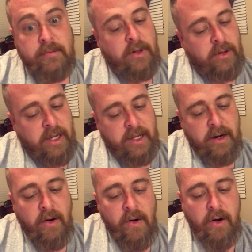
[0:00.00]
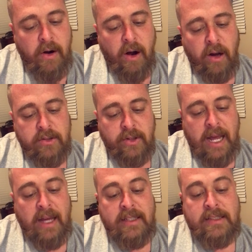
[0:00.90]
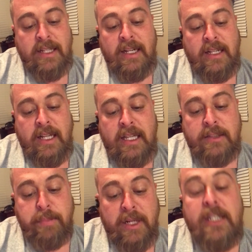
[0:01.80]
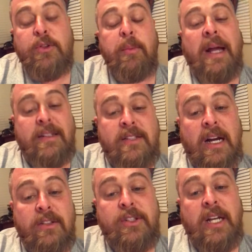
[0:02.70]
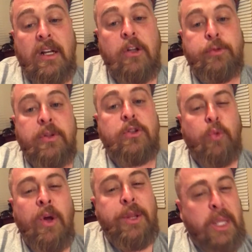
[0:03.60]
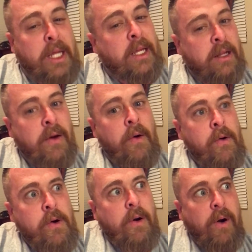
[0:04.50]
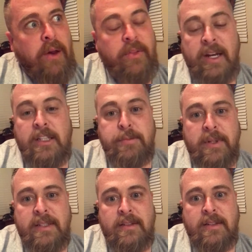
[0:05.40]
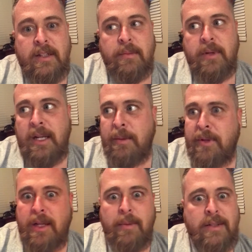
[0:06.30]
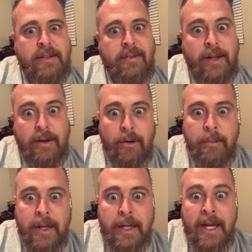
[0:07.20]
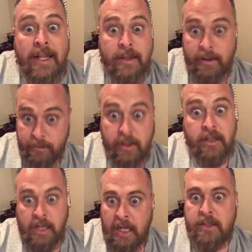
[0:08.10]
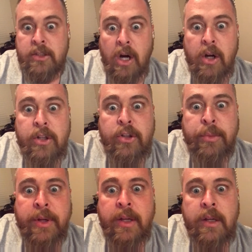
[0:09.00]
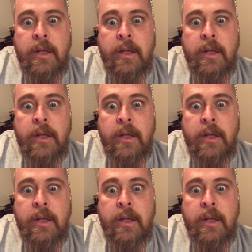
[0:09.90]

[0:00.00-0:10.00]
Okay? So now he said he's pleased with my desire to stay close, but there's one thing that displeases him. And I'm thinking to myself, like, oh my God, God's talking to me.